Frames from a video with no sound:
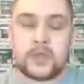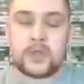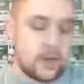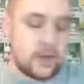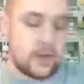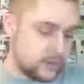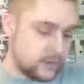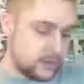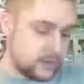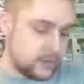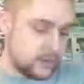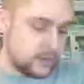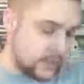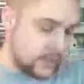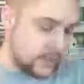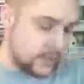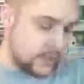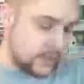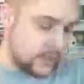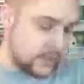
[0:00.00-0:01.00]
called
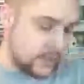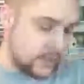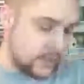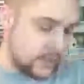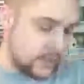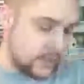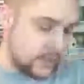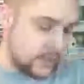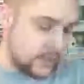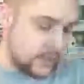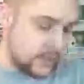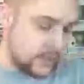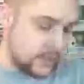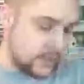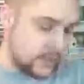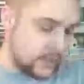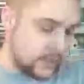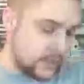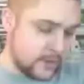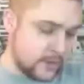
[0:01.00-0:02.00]
Mute, I think.
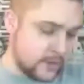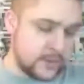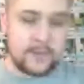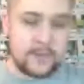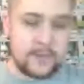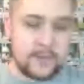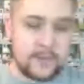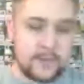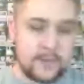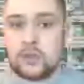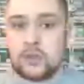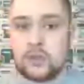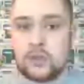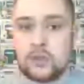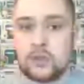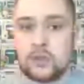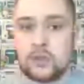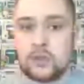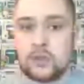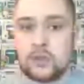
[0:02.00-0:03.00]
There's a British horror